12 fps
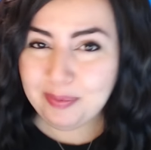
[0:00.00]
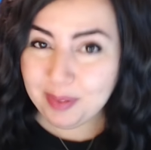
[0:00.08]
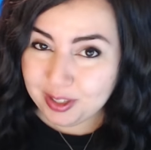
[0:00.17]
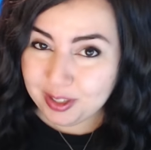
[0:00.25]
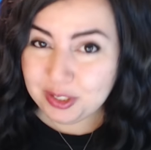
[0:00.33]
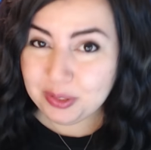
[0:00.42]
I'm
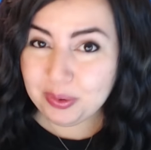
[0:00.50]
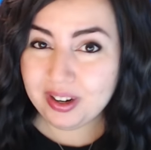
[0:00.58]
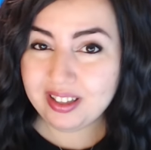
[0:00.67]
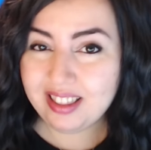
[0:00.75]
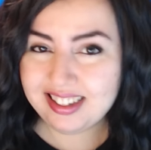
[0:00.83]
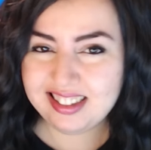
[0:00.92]
not
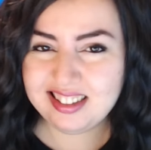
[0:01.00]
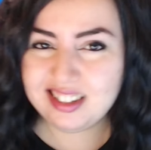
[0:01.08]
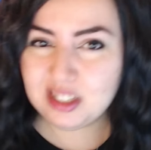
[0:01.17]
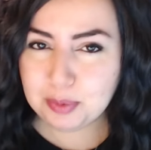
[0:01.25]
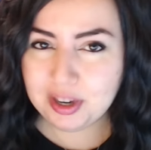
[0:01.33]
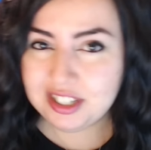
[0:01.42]
sure. Like I
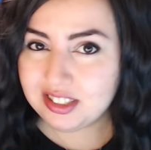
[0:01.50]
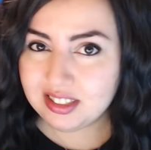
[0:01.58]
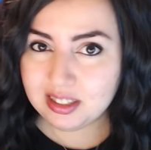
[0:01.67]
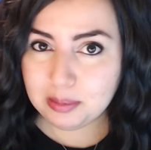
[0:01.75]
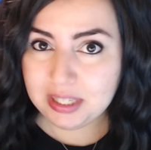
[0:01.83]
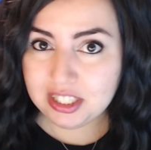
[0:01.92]
said, it's probably
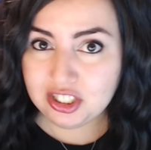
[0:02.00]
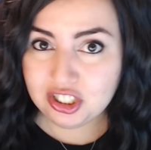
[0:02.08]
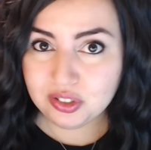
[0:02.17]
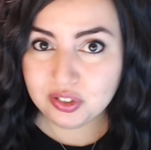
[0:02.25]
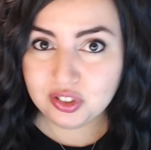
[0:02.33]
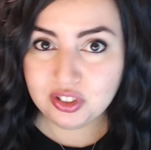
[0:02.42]
just going to be a
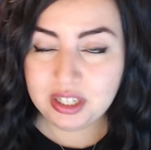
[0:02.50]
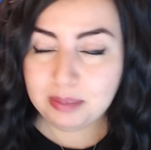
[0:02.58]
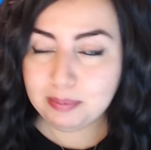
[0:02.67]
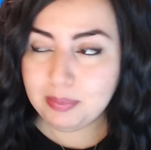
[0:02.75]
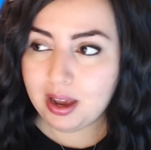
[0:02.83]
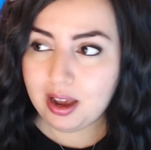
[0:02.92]
chill
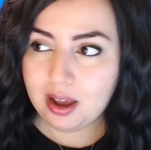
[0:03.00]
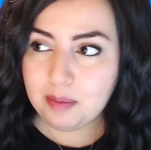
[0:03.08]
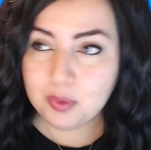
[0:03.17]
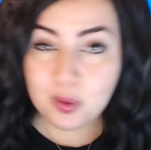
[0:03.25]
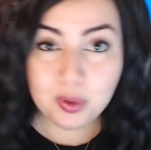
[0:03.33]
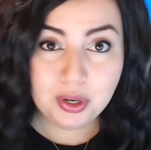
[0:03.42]
stream.
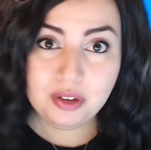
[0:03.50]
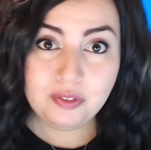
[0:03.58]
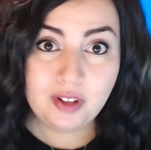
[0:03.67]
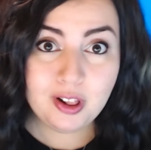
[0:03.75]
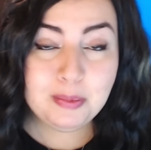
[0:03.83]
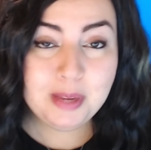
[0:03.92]
Or you
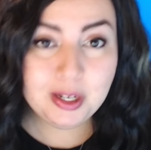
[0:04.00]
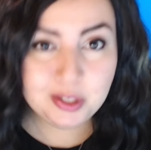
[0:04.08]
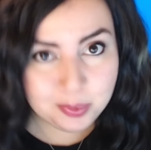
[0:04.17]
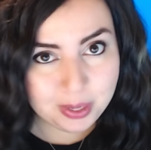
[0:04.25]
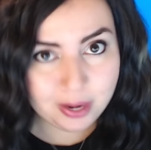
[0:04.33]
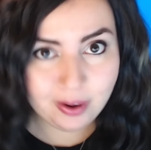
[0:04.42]
can follow me
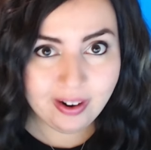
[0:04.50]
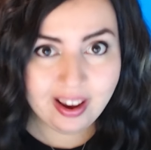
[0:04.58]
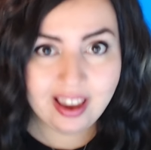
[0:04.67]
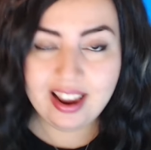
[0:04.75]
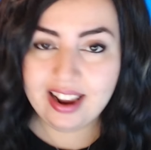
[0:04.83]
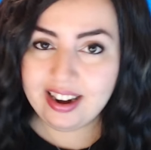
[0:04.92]
on Twitter,
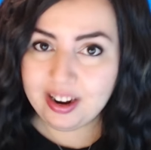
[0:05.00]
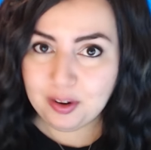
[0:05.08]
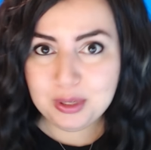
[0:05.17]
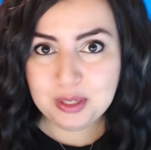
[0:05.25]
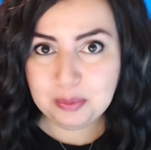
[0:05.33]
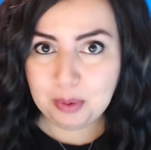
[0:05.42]
and I
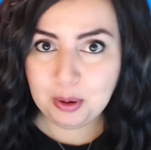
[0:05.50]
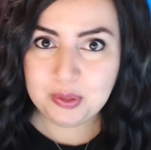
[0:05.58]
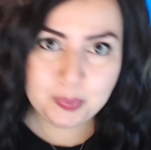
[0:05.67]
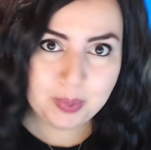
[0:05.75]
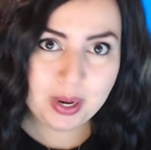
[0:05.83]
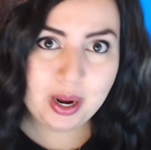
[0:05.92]
always
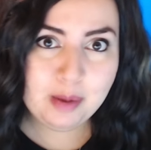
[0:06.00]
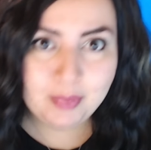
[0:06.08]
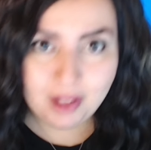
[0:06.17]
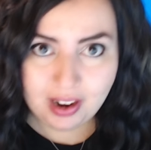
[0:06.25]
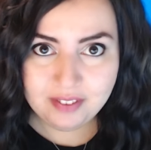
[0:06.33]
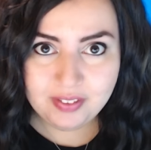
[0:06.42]
post when
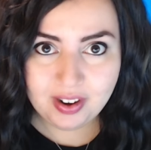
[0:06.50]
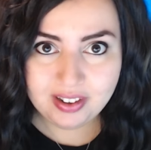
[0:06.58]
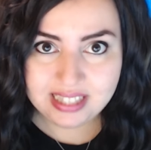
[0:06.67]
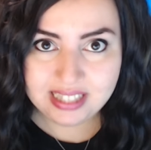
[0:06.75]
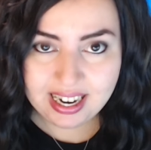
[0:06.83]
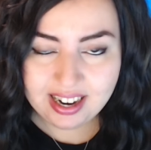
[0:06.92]
I'm live
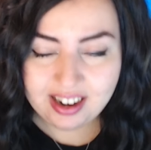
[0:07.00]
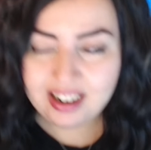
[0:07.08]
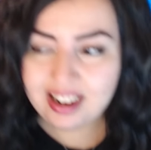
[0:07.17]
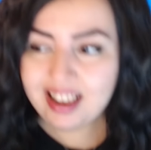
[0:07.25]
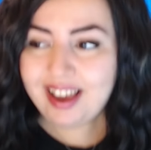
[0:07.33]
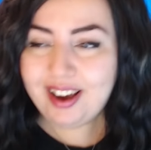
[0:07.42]
on
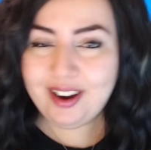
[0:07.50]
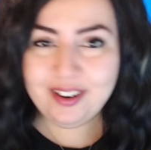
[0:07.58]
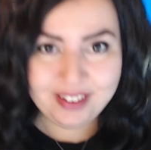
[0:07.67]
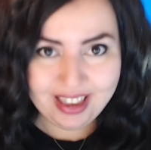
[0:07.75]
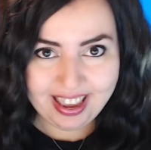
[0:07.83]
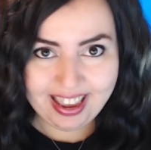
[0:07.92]
there.
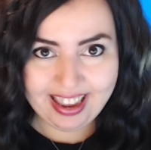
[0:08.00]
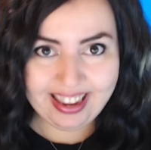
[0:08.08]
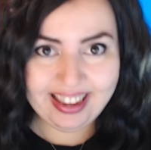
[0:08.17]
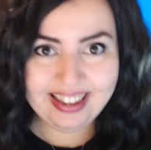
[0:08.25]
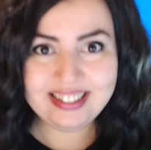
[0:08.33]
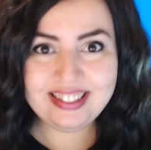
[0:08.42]

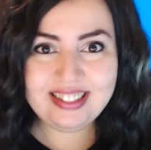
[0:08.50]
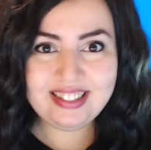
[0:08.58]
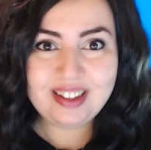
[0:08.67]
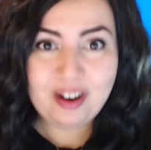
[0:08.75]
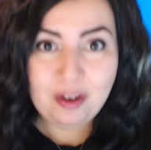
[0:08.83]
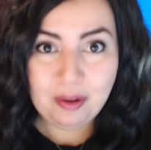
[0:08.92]
Okay,
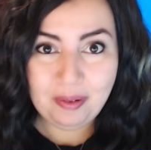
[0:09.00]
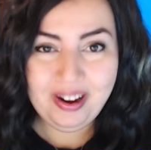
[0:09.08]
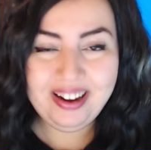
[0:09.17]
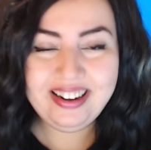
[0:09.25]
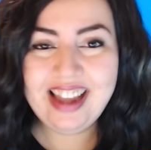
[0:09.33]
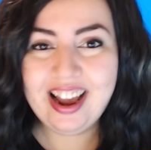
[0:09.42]
so
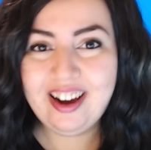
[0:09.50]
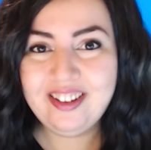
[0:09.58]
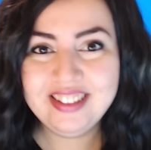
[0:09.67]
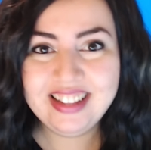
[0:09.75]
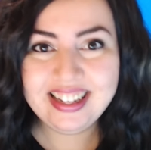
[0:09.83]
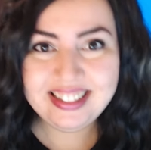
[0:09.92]

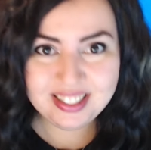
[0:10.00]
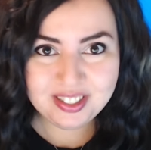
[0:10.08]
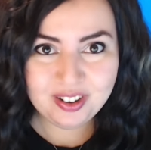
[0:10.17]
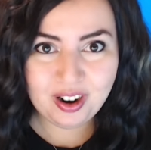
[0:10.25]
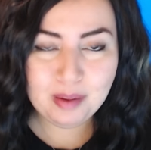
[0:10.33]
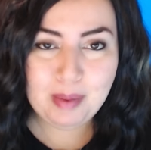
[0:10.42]
now let's
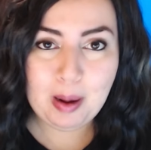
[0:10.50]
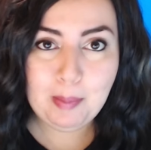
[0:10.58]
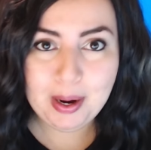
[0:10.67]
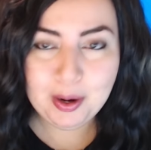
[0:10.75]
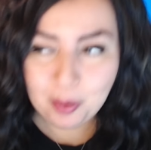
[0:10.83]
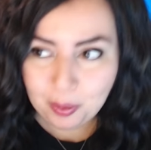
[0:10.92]
talk about
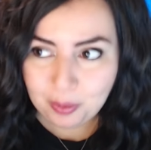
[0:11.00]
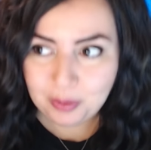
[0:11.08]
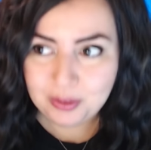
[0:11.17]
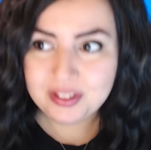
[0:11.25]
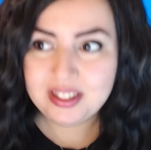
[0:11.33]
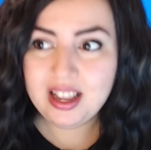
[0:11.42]
my
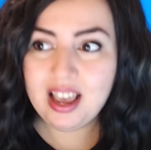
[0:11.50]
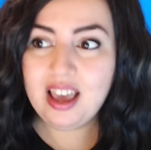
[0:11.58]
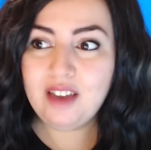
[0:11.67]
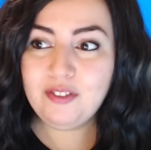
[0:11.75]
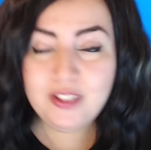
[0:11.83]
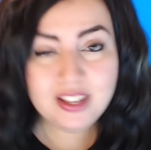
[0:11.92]
goals
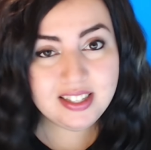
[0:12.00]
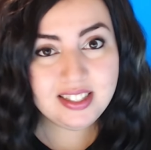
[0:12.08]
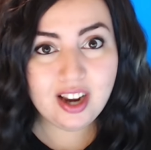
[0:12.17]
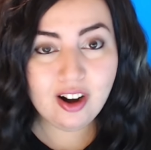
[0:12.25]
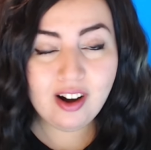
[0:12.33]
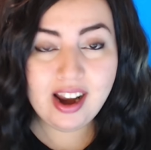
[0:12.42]
for
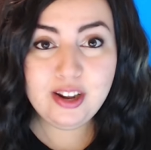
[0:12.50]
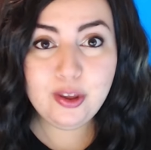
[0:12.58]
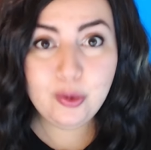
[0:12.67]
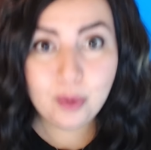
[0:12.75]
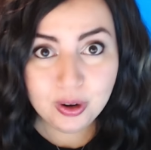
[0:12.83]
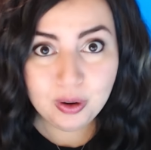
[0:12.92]
this year and
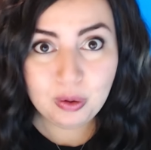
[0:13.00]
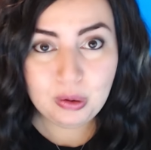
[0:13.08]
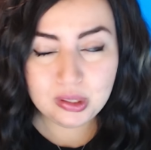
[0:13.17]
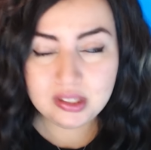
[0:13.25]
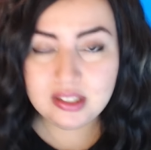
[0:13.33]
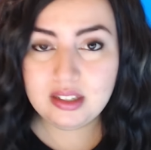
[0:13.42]
your
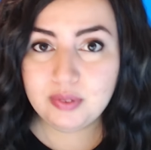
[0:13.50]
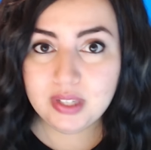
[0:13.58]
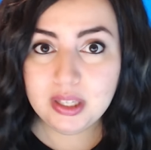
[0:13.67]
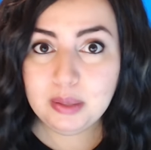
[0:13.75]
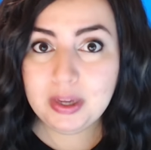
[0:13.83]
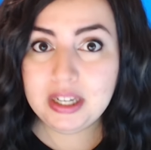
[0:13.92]
goals, because I
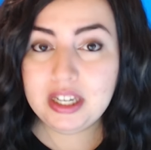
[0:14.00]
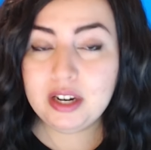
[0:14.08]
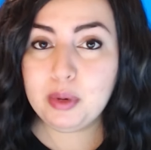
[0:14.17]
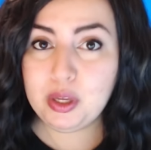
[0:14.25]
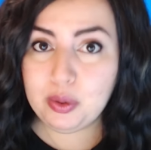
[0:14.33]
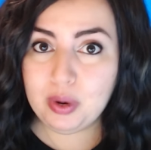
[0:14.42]
really want to
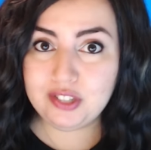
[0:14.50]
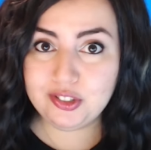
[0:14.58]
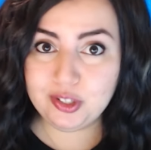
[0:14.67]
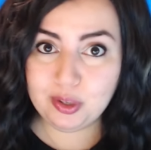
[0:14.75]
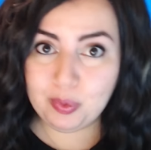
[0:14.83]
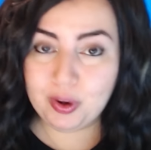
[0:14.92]
hear what you
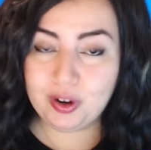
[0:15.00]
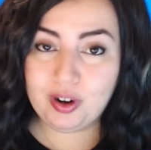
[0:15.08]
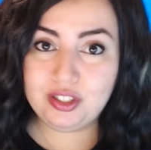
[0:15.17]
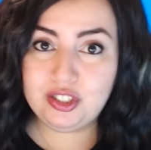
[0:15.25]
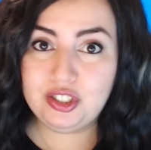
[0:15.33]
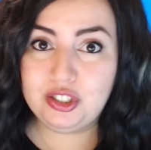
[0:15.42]
guys are going to work
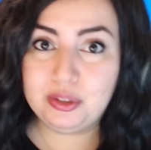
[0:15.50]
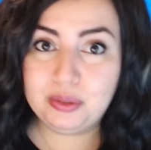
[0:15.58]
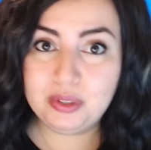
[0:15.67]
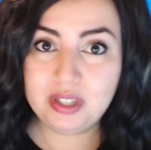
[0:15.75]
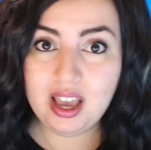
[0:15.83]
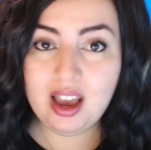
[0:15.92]
on too.